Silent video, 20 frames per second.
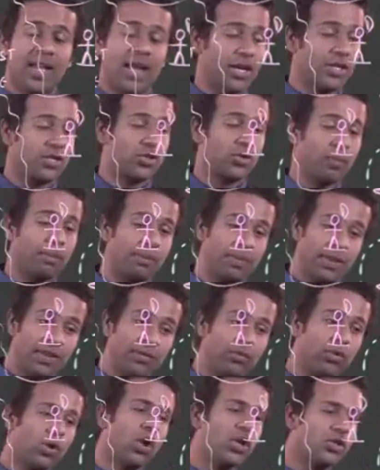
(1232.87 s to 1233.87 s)
and so B
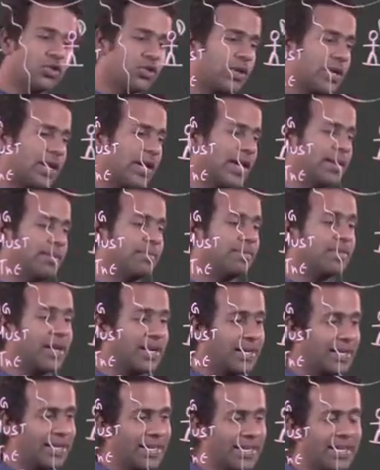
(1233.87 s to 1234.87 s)
would also claim
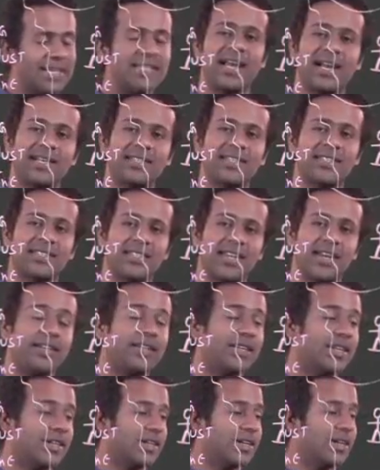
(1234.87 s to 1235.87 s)
that he's at the
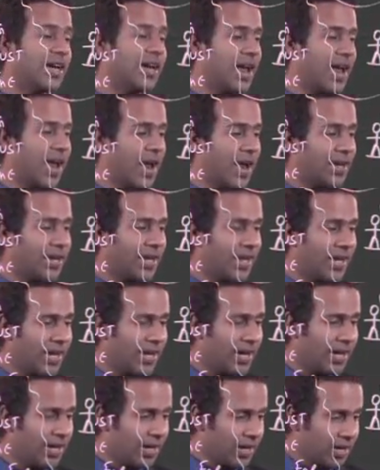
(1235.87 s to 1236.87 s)
center and
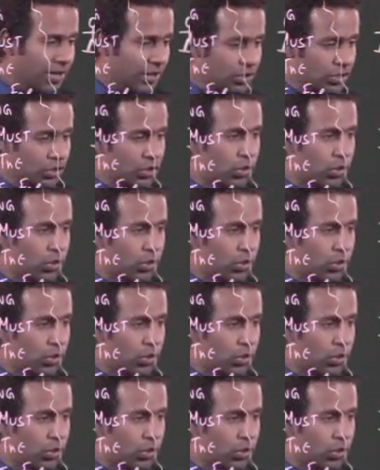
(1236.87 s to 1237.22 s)
A is